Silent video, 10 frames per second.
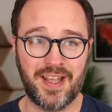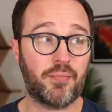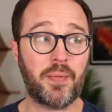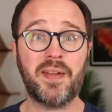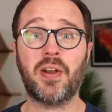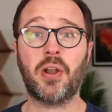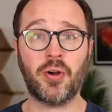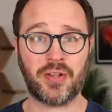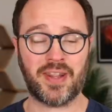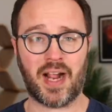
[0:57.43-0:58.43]
probably even
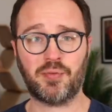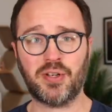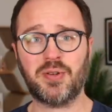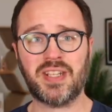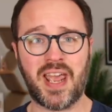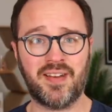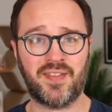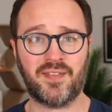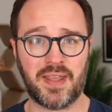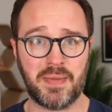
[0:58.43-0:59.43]
longer than that. I could probably do 10,
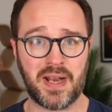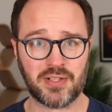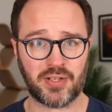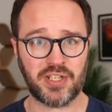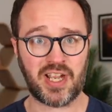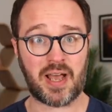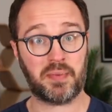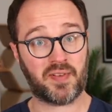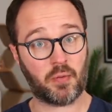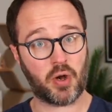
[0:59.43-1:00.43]
15 minutes on each app if
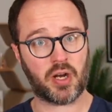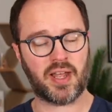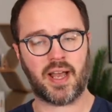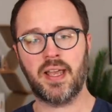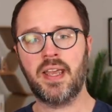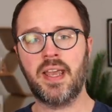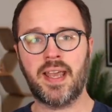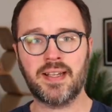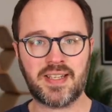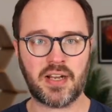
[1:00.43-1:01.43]
I work like that.
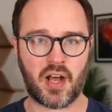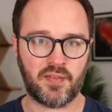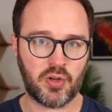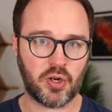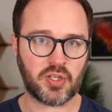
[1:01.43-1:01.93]
Instead, I've looked at